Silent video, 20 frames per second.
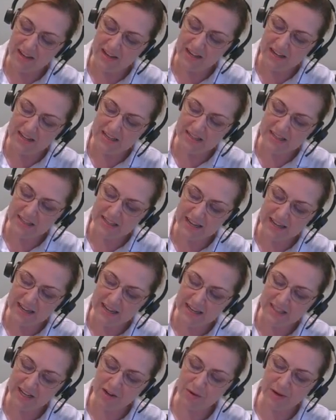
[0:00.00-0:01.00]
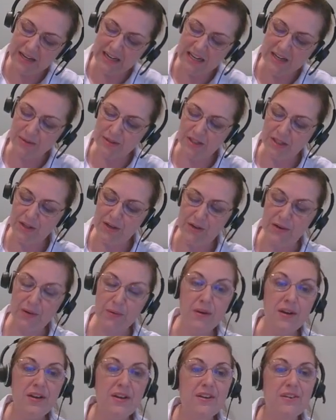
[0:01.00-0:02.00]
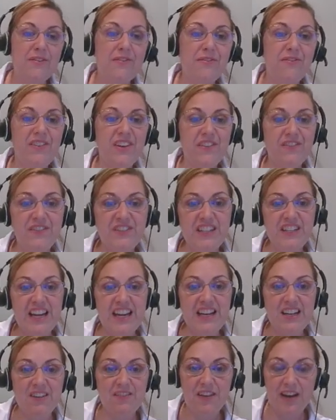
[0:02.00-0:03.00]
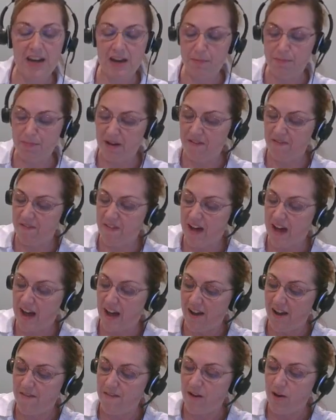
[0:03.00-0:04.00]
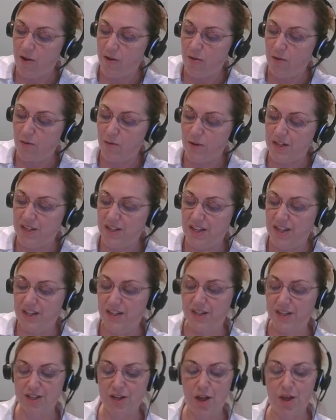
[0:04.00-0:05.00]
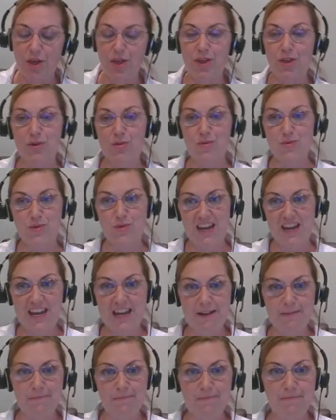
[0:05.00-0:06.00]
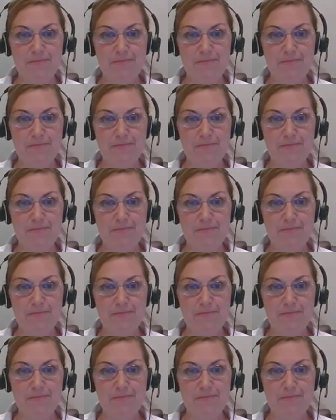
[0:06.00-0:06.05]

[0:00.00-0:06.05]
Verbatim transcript: is less than or equal to 15 divided by five, which is three.